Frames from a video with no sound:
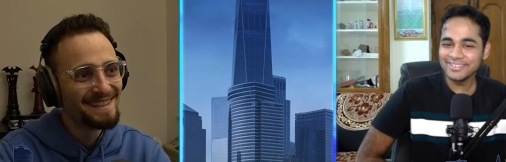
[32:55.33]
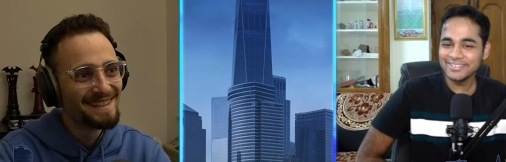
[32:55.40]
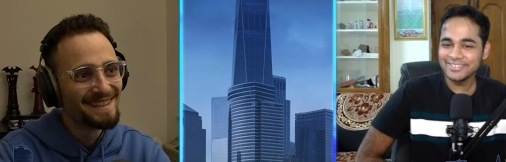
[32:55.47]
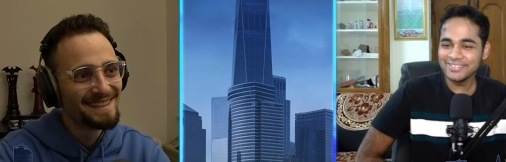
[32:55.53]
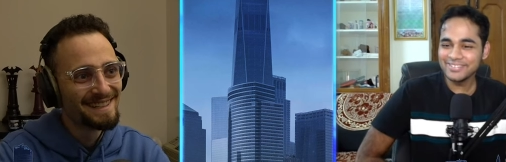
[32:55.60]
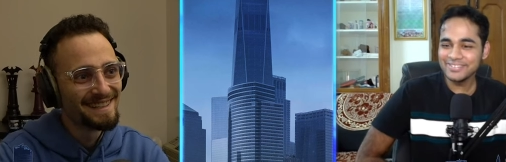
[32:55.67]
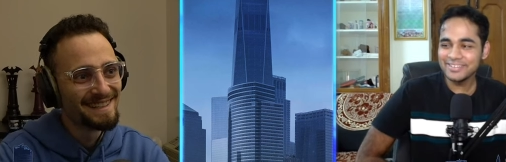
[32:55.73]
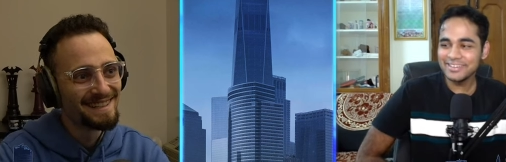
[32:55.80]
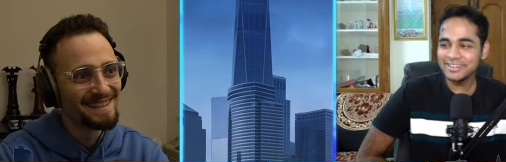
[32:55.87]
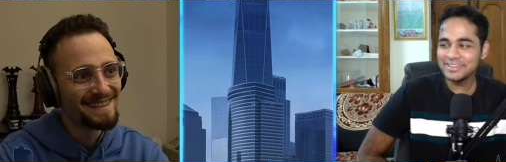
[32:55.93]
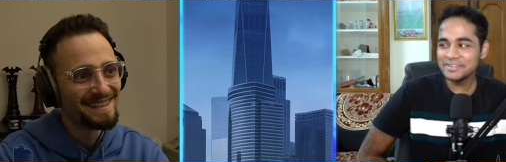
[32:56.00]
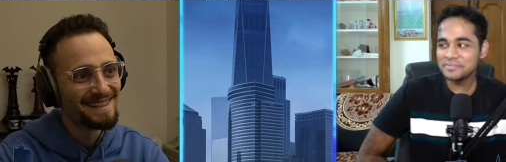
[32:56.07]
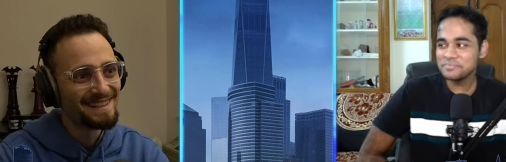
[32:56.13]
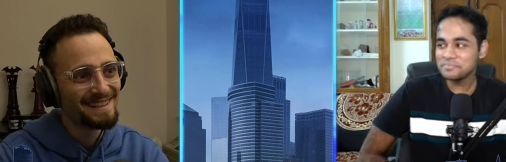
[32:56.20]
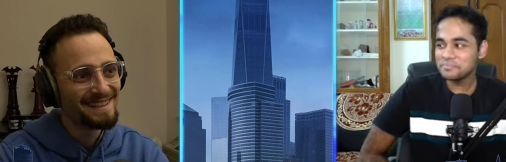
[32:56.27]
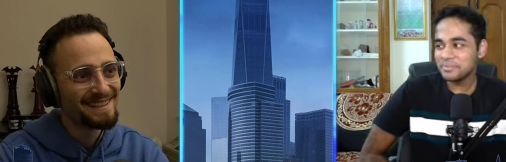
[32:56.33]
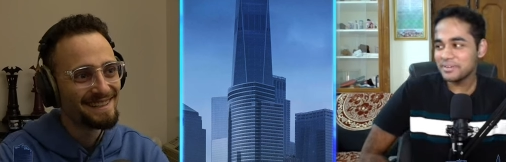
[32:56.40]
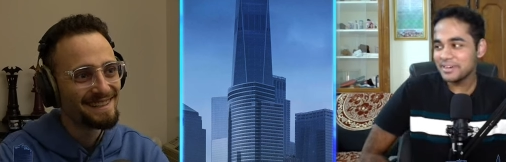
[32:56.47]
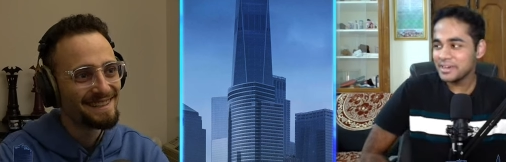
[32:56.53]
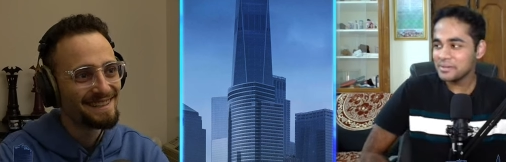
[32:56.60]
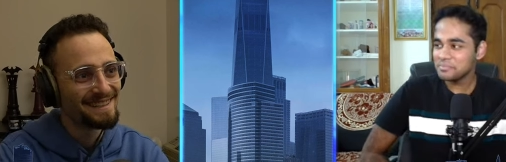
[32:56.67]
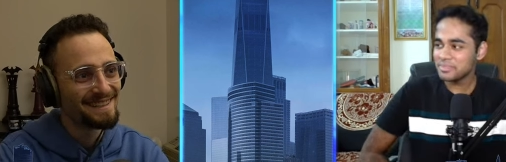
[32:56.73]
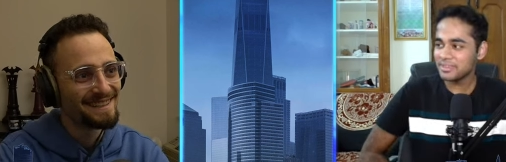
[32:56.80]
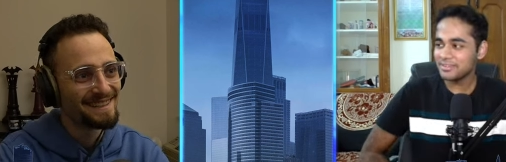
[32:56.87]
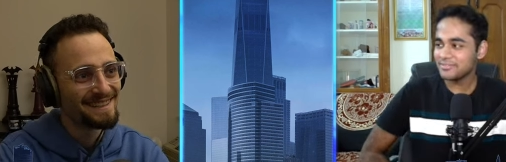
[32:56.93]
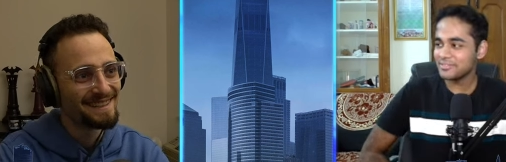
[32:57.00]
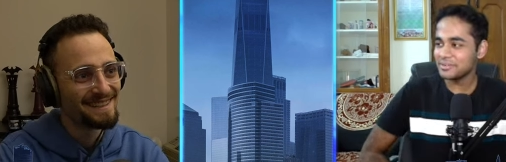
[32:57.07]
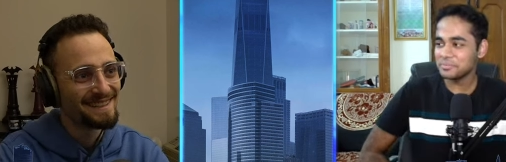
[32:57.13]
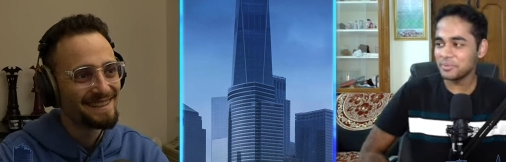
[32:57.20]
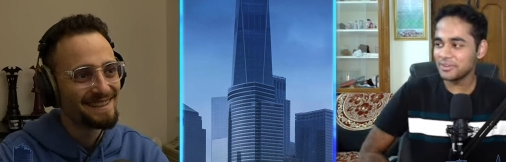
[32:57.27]
Speaker 1: well, perhaps it
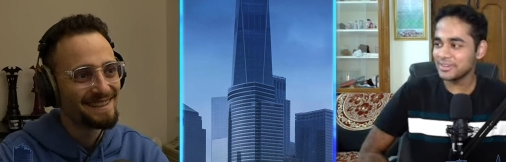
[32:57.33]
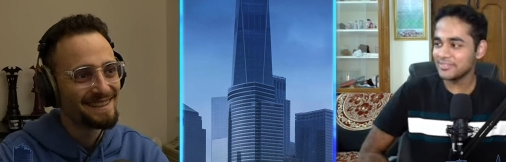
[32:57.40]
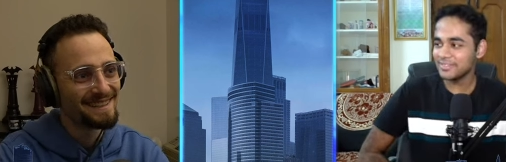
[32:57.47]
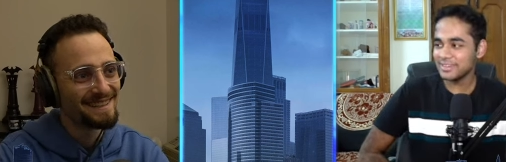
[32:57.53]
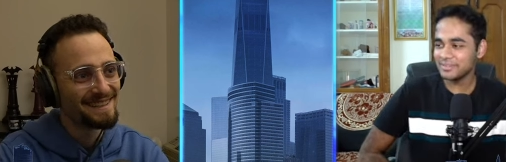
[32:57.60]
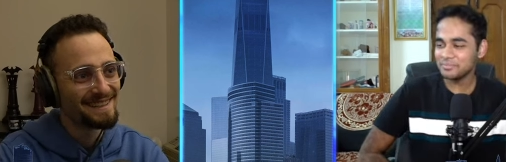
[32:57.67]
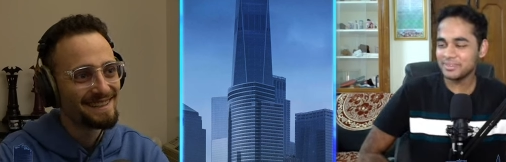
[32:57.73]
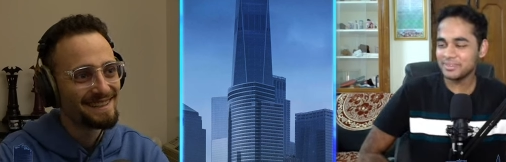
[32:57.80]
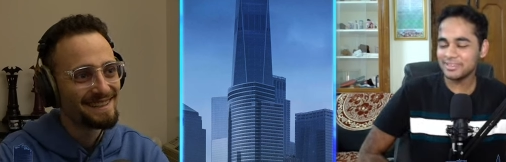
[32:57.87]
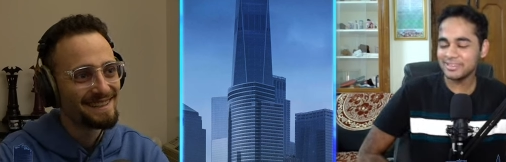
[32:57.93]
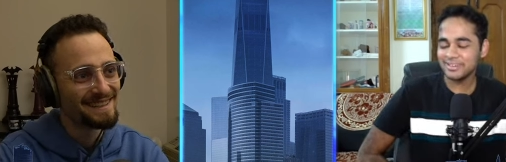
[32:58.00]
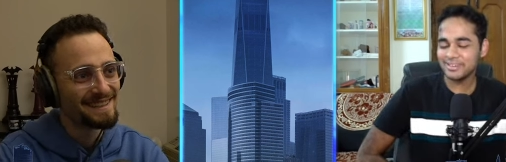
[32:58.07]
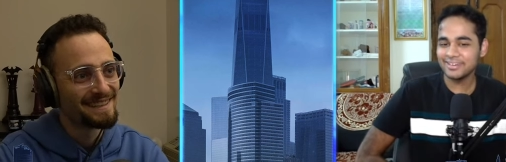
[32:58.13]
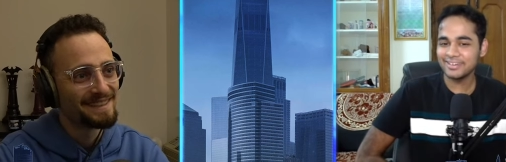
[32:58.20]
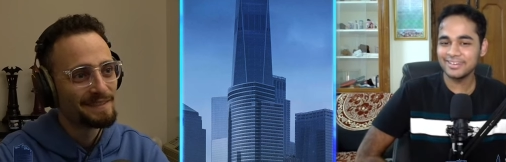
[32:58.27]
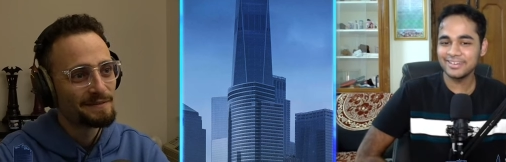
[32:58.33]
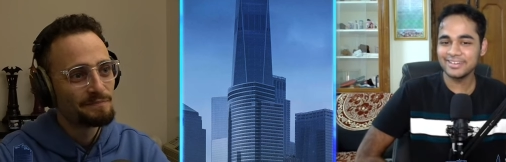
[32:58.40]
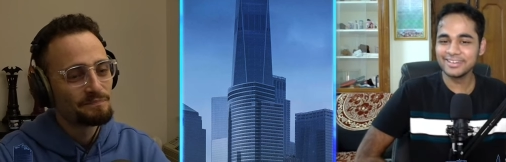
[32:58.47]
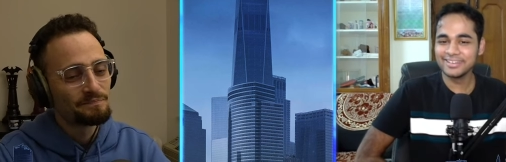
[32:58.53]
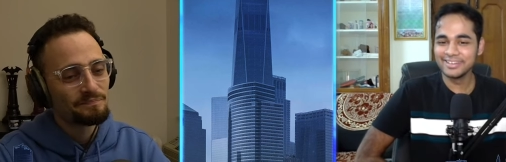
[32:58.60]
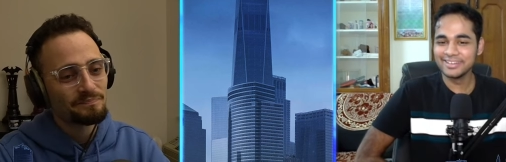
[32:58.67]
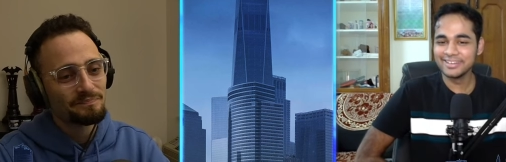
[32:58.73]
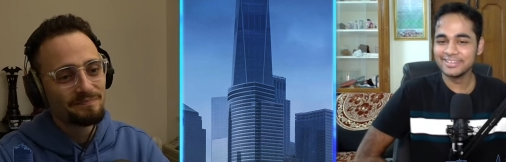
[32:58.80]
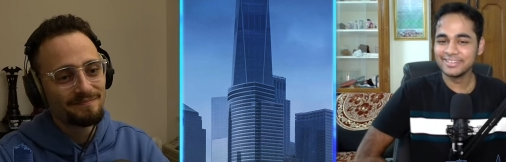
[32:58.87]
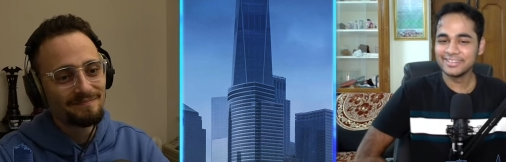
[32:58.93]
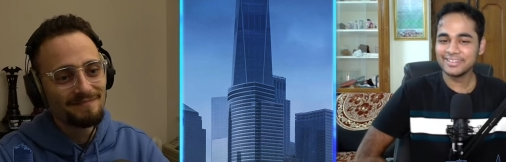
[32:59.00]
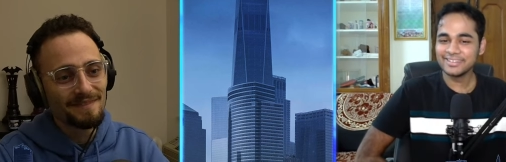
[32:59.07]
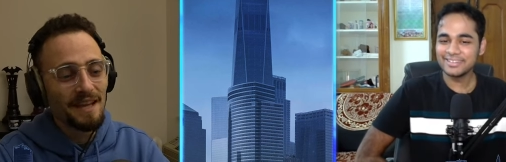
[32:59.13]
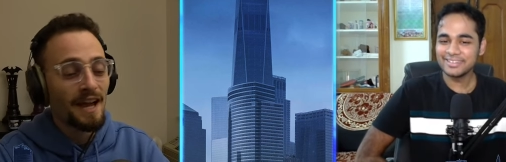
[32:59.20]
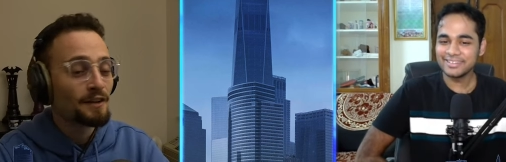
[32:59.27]
would motivate me. Yeah.
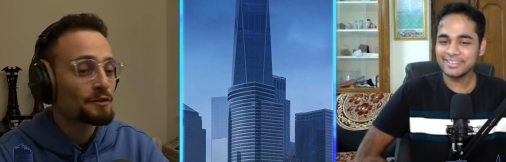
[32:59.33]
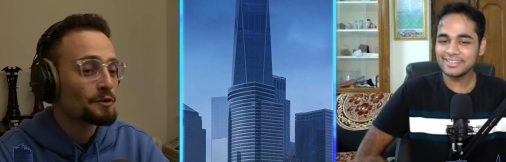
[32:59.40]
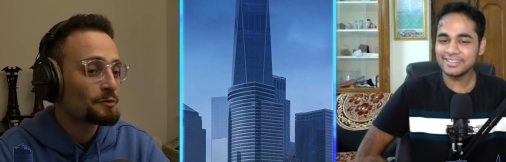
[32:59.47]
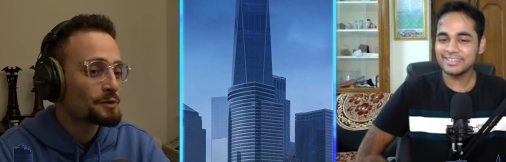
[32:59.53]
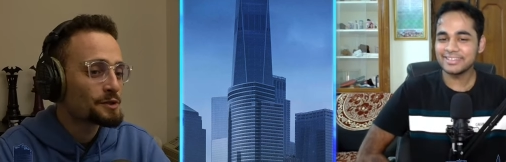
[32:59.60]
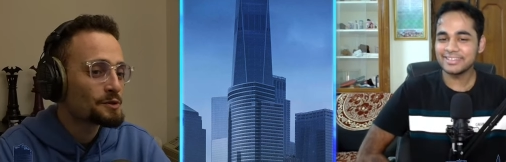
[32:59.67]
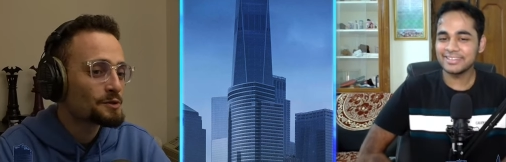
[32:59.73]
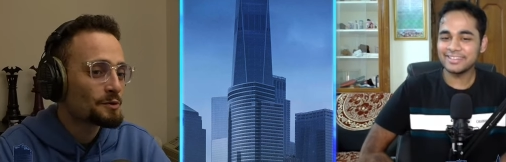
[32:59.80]
Speaker 2: I don't know. We just